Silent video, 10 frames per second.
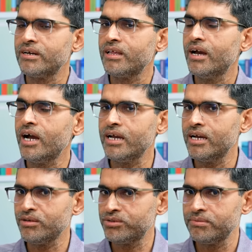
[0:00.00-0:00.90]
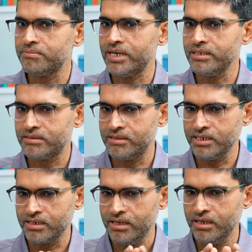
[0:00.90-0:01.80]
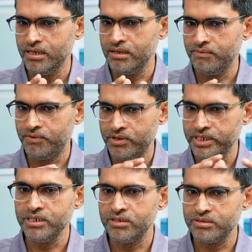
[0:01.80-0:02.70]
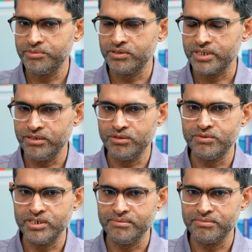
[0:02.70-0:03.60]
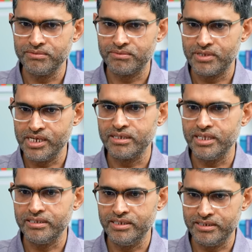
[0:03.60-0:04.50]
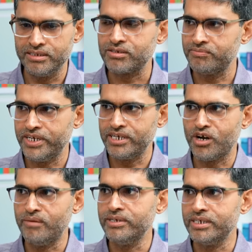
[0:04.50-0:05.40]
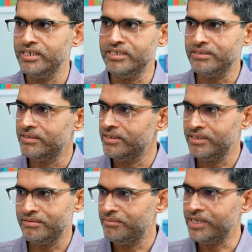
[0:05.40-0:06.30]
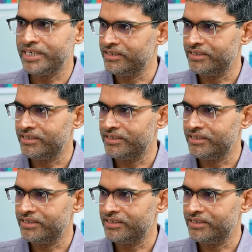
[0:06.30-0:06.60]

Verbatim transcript: But I, I also I mm. think for Indian entrepreneurs, I don't want them to think that this is very common in in their Area.